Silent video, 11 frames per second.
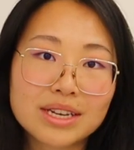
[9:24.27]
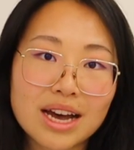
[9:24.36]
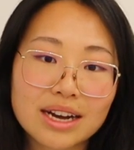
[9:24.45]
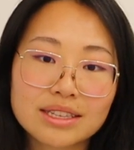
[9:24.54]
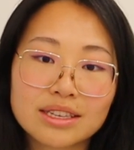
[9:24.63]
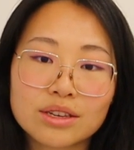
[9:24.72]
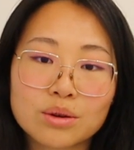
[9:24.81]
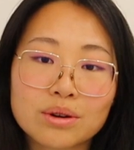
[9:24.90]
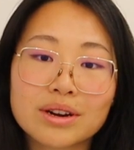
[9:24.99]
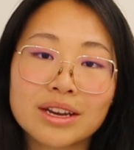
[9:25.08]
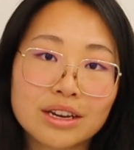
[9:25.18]
a taxi
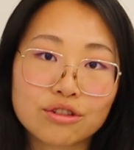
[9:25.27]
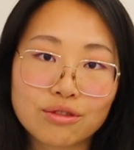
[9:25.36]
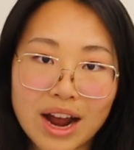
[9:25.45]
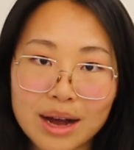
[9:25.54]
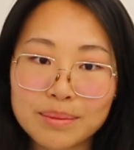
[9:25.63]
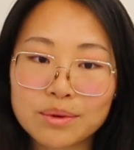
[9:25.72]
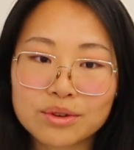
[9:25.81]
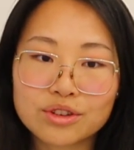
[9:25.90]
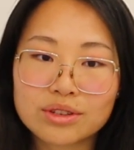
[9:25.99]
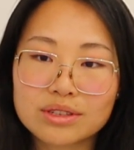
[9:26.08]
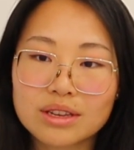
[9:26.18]
or a Grab,
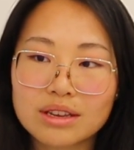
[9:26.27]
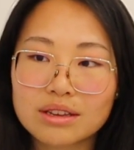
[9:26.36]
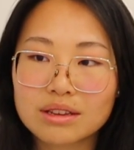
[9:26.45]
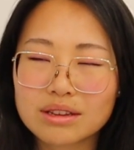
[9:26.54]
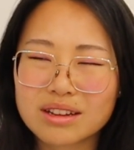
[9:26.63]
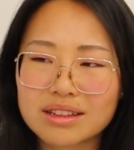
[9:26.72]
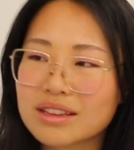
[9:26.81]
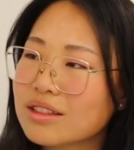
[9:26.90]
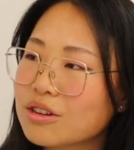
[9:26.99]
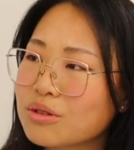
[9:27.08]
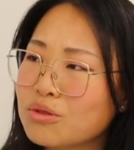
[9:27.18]
which is, I
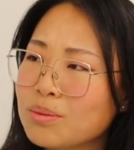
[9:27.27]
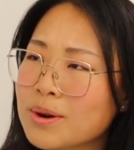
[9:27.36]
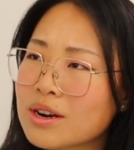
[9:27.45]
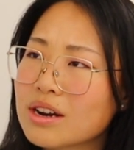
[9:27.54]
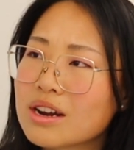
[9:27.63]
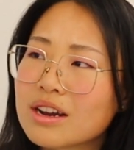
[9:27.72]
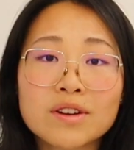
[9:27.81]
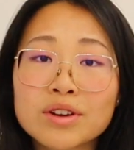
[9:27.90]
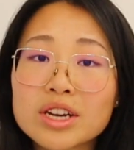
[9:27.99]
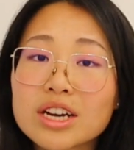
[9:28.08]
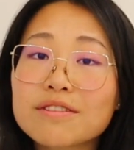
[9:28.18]
think they're Uber.
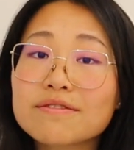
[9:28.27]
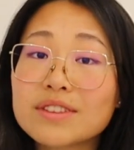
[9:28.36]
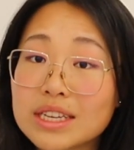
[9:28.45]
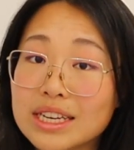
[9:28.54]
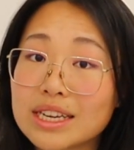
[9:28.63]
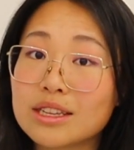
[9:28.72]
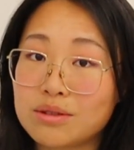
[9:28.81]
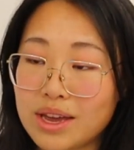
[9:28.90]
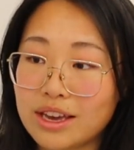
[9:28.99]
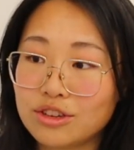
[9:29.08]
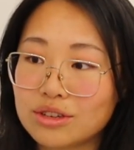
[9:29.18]
Very convenient
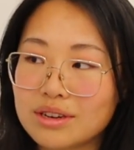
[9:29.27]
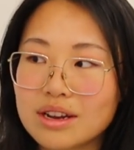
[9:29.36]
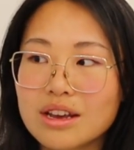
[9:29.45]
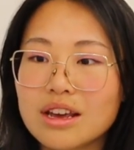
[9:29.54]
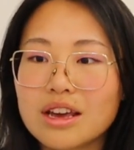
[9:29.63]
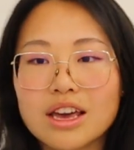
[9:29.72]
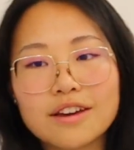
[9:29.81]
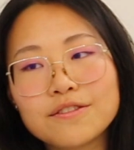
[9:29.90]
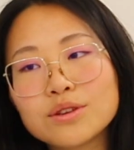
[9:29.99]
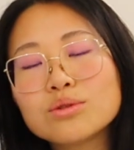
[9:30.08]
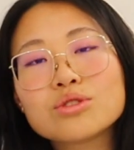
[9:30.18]
location.
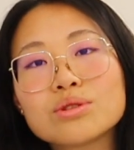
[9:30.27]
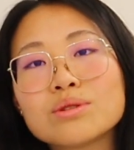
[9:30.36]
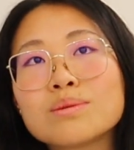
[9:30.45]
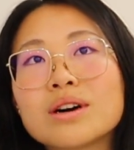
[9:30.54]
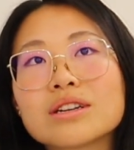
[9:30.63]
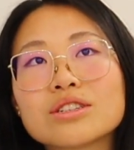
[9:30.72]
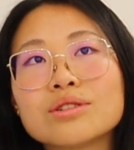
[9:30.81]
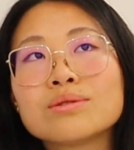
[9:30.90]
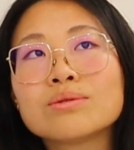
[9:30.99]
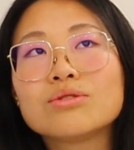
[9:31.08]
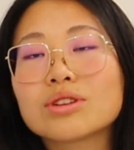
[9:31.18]
If you do want
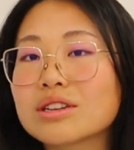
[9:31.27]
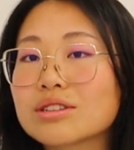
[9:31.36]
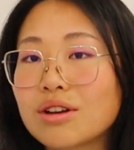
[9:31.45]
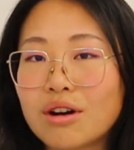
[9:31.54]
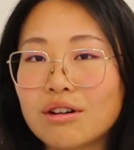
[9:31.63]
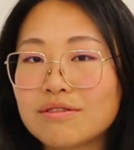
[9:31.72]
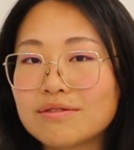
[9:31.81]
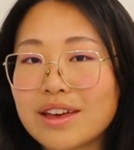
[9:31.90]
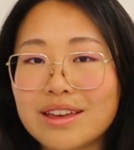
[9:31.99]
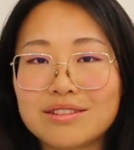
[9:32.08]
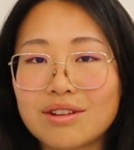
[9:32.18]
to just golf
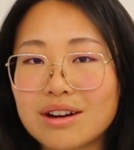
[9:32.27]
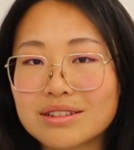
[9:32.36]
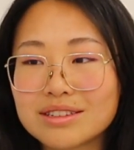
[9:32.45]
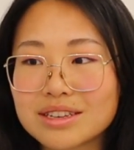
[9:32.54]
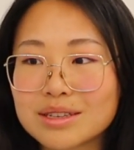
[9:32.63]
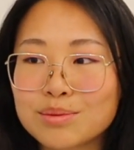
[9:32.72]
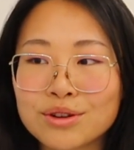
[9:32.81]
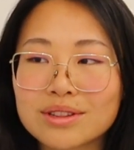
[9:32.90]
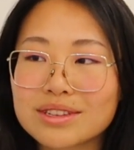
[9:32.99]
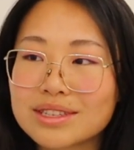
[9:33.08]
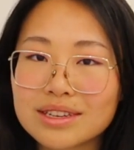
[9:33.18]
and not
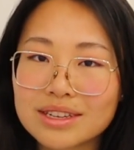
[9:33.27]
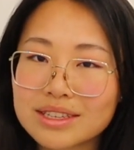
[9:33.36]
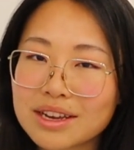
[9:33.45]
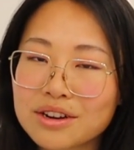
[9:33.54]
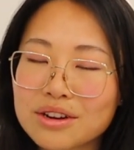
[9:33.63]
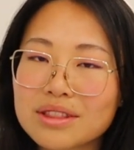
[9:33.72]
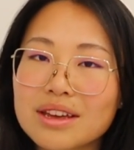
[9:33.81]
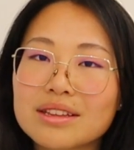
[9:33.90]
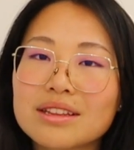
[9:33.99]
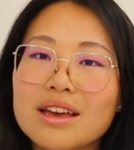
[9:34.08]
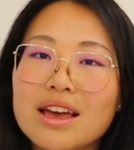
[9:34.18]
explore the city center,
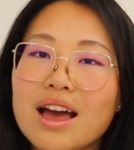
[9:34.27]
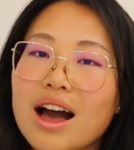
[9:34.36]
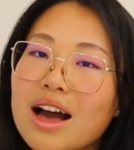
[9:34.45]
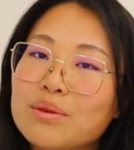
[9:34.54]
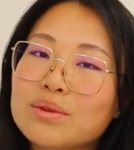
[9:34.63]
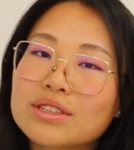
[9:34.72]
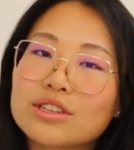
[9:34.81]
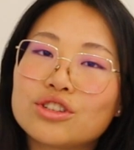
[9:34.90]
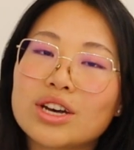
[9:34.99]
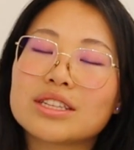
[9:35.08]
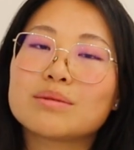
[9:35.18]
then I would
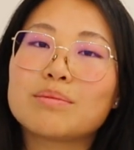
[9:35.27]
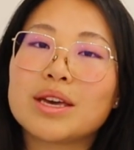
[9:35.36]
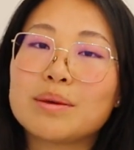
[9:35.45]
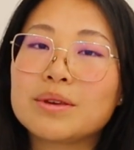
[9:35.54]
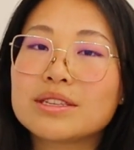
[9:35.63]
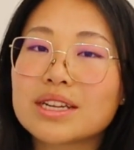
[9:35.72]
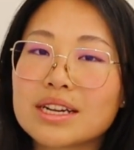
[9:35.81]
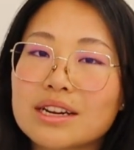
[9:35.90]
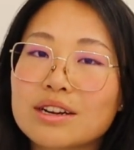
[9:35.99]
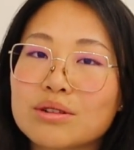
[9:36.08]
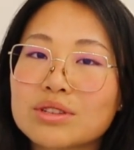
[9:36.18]
suggest maybe staying
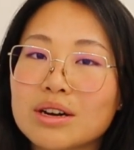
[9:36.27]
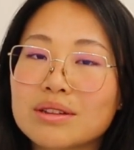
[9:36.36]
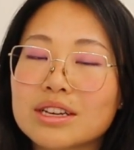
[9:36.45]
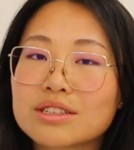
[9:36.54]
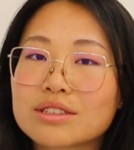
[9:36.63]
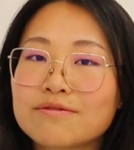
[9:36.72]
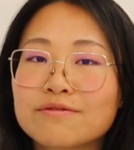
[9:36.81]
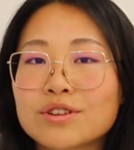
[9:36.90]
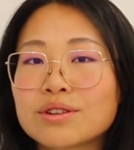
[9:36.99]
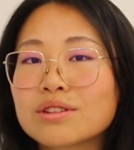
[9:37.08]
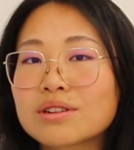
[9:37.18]
at a hotel that's
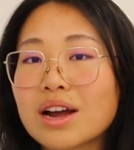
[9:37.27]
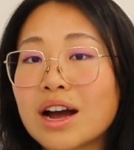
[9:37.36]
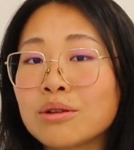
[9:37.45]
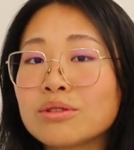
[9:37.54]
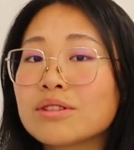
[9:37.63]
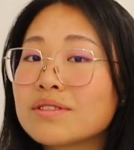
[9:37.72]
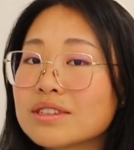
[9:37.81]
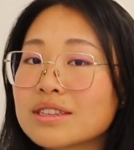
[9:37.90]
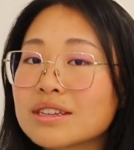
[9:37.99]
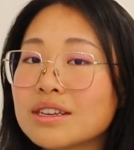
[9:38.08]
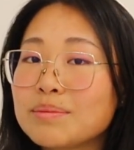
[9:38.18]
further out of the
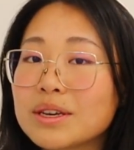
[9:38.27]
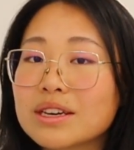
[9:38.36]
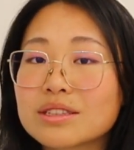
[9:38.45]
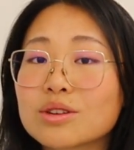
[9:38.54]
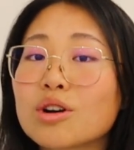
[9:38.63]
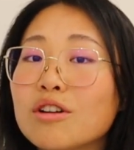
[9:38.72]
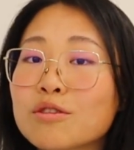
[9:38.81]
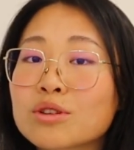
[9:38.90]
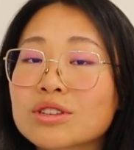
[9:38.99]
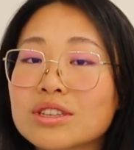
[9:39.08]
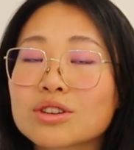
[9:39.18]
city, because the golf
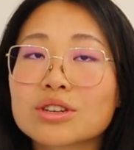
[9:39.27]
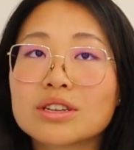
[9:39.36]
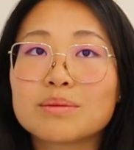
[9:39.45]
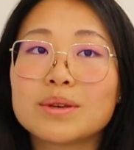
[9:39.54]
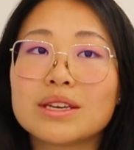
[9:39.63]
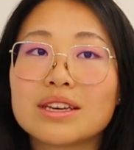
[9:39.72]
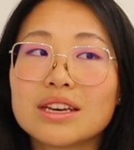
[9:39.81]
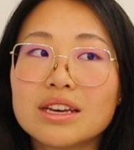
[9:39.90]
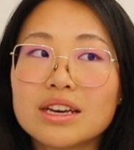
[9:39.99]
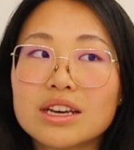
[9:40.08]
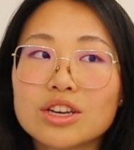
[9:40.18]
courses are gonna be
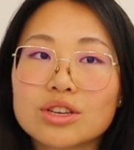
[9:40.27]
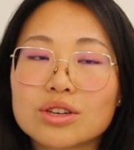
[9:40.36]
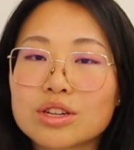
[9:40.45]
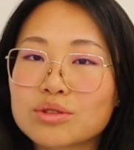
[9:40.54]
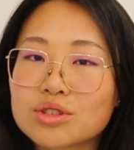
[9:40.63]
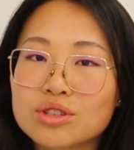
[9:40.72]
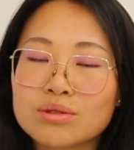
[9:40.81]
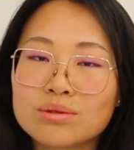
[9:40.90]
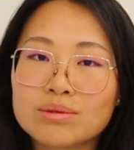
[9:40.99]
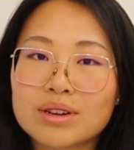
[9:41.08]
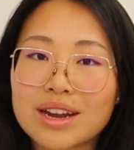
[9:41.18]
close
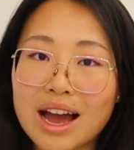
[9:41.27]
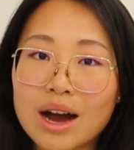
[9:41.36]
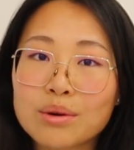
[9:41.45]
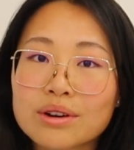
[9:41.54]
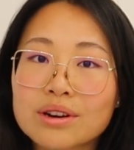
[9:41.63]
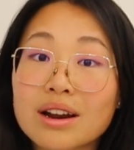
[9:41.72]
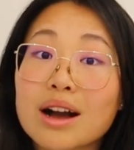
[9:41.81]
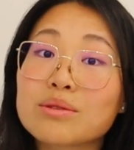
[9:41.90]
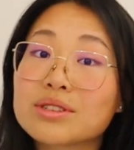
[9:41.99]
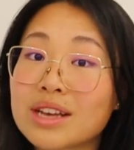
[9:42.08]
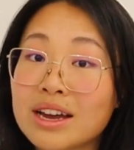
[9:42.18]
to an hour
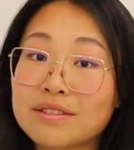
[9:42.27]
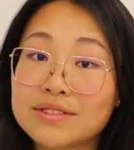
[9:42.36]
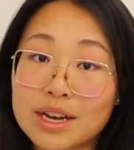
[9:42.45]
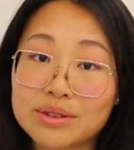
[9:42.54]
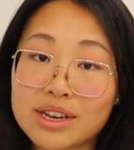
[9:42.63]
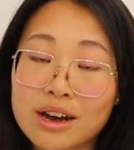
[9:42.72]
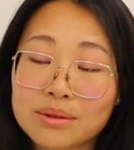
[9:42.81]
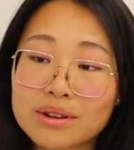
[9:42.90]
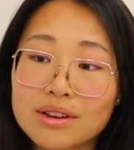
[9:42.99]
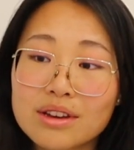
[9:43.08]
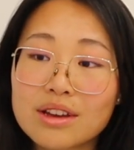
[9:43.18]
outside of
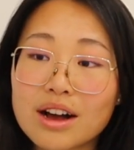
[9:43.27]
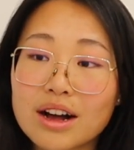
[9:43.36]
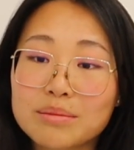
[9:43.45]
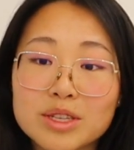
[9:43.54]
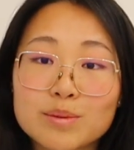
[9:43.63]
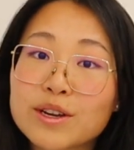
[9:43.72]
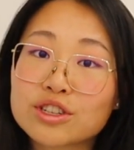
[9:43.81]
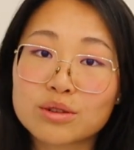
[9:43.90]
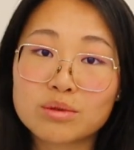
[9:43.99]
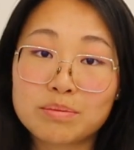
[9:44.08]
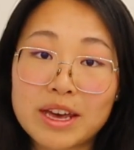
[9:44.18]
downtown,
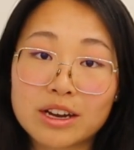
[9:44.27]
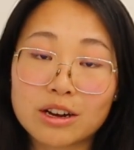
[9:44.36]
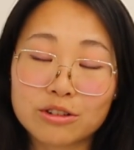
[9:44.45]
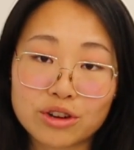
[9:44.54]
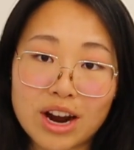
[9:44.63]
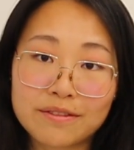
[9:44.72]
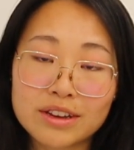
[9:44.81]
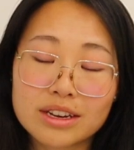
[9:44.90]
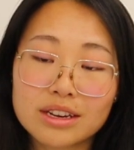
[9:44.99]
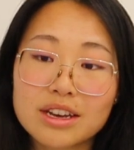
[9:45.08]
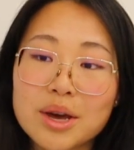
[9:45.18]
especially with Bangkok
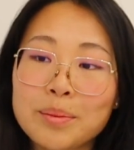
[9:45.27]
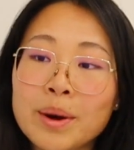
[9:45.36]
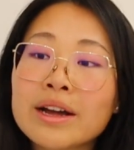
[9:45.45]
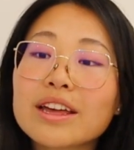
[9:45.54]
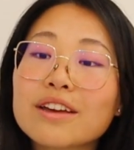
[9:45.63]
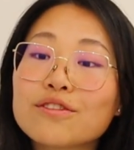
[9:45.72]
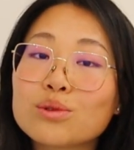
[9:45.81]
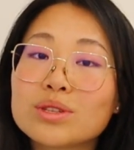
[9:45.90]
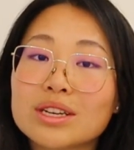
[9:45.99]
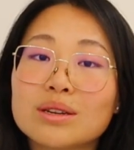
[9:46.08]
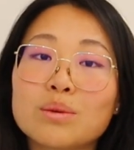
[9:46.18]
traffic. But if you
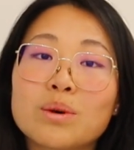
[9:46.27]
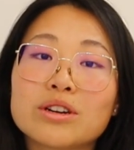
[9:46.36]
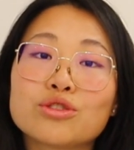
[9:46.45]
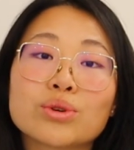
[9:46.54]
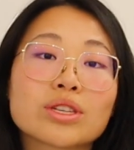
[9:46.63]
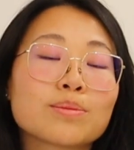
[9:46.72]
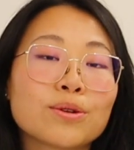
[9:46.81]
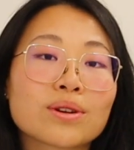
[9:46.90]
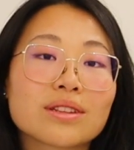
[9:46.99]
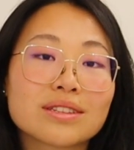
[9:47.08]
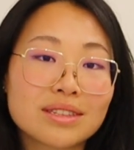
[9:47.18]
did want to
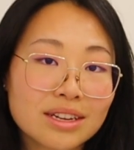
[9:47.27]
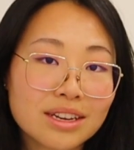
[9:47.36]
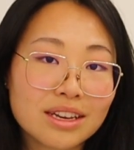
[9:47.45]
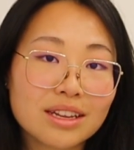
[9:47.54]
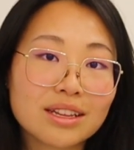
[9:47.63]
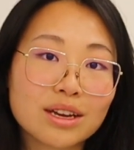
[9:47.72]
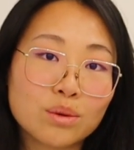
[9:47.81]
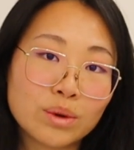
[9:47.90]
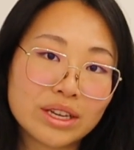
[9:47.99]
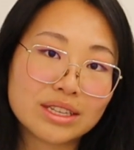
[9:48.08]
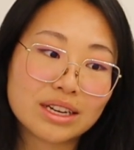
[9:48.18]
explore the city like
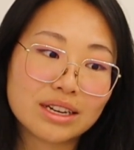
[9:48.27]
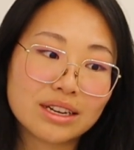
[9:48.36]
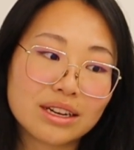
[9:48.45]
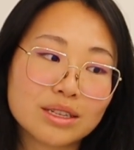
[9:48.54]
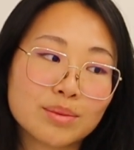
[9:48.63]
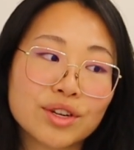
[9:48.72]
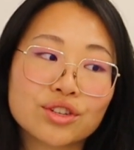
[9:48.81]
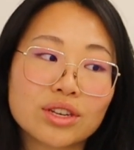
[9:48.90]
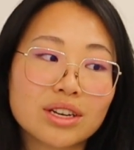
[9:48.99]
we did, especially